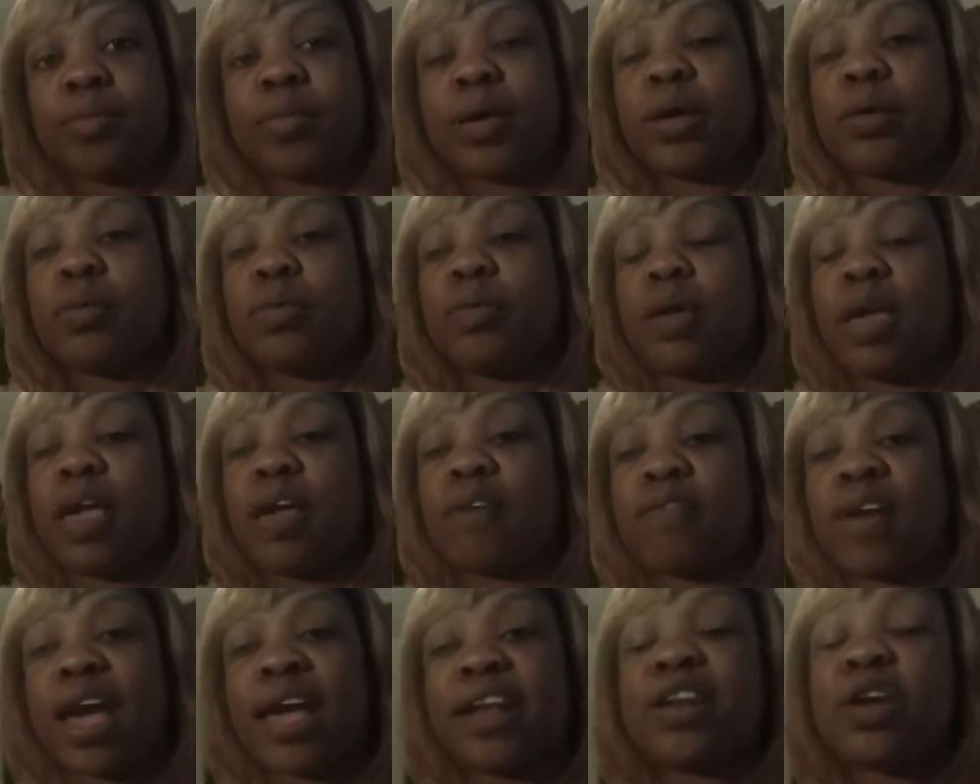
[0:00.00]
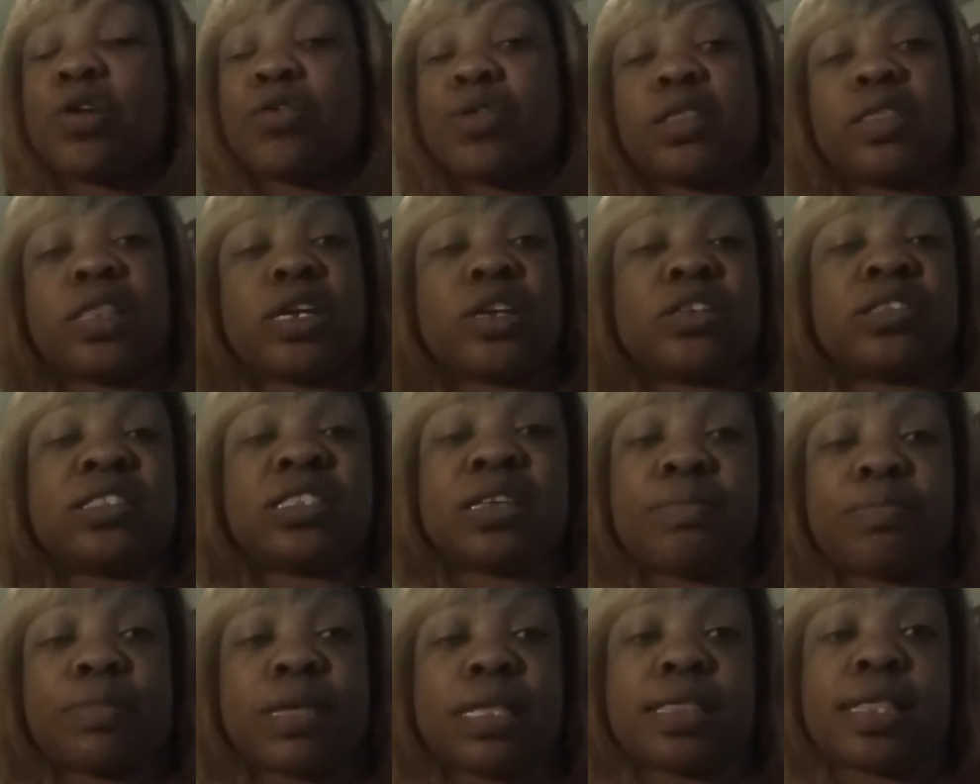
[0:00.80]
But if I know that there's
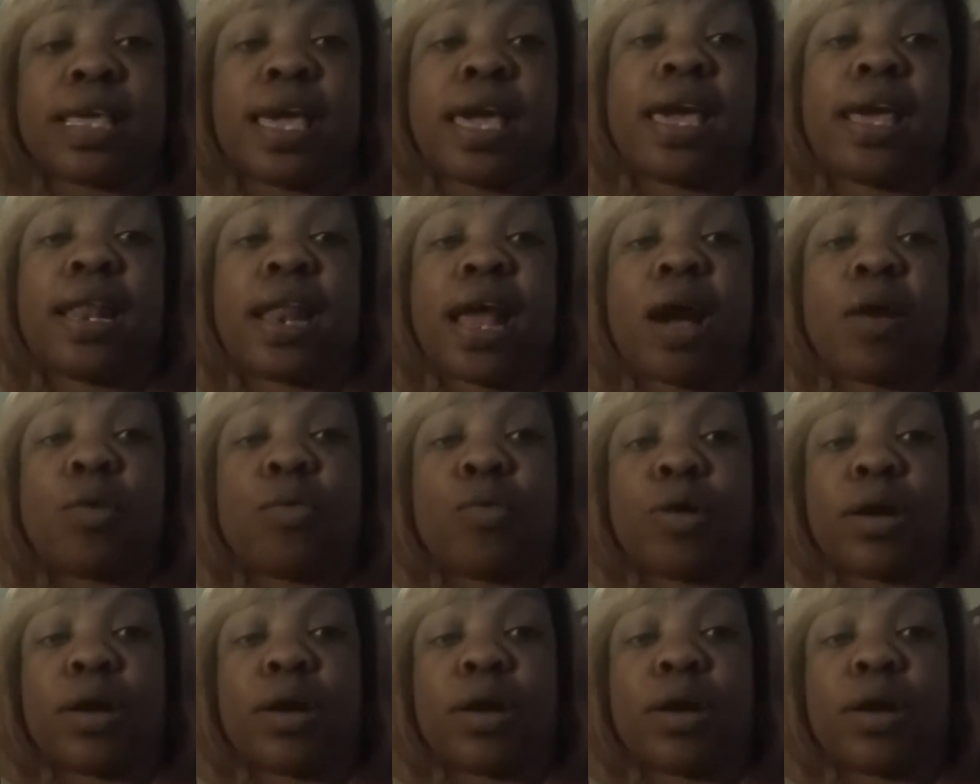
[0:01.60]
something that I